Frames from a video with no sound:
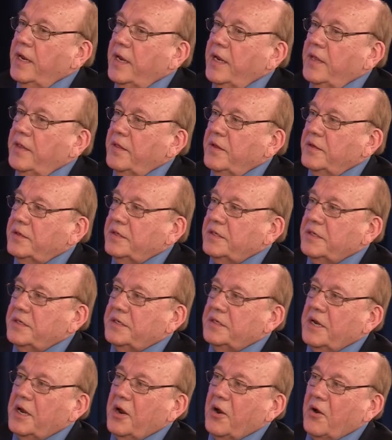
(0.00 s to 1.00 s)
this
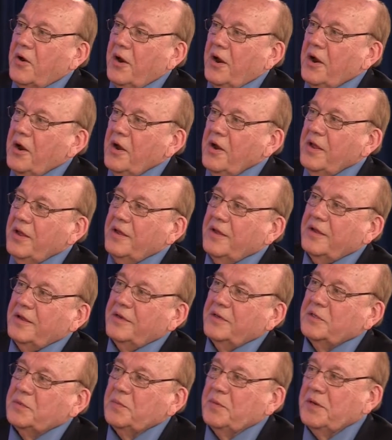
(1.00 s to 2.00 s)
entire area
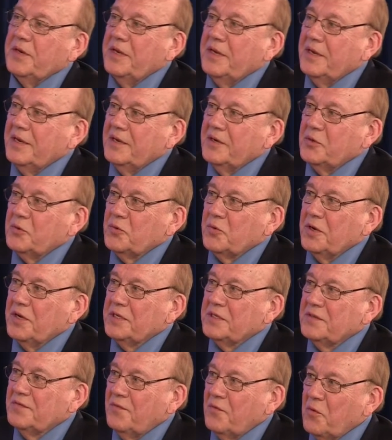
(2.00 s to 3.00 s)
is being
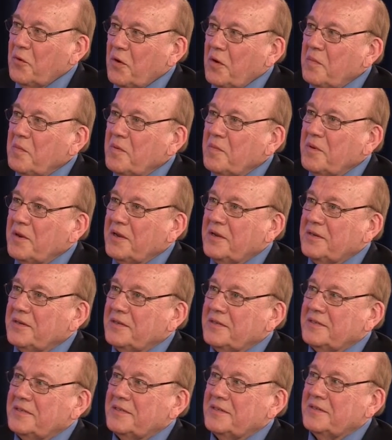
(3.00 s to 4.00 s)
transformed
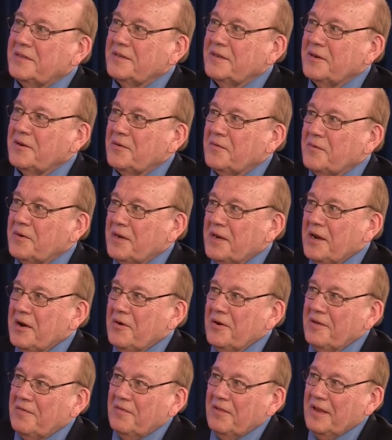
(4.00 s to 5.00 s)
because we
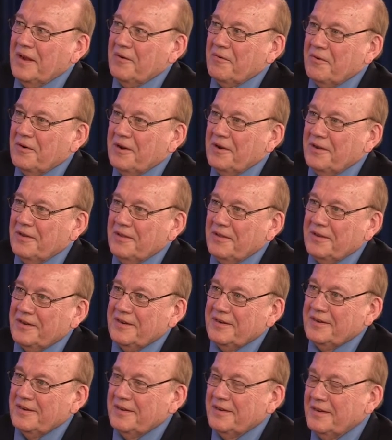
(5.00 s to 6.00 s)
now have light rail
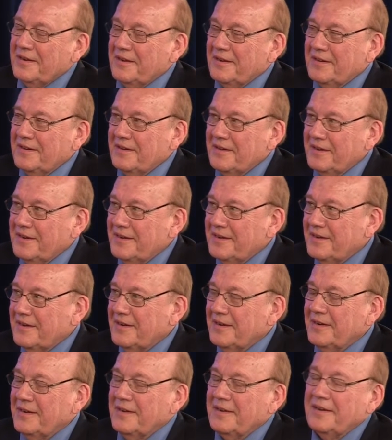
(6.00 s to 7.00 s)

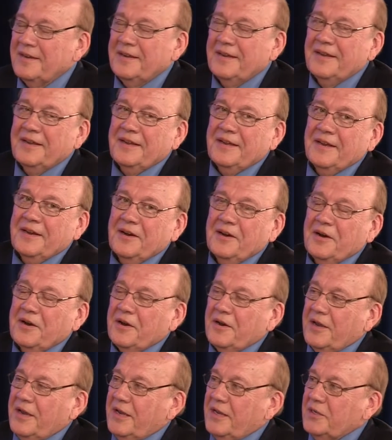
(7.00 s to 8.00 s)
that
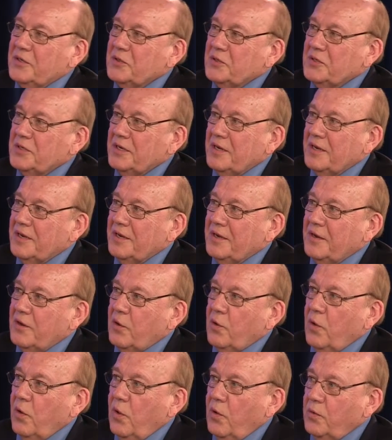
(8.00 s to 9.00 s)
ends
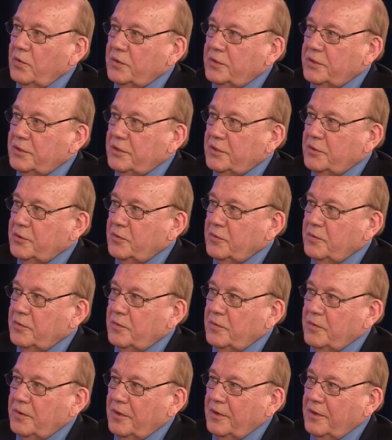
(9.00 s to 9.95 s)
close to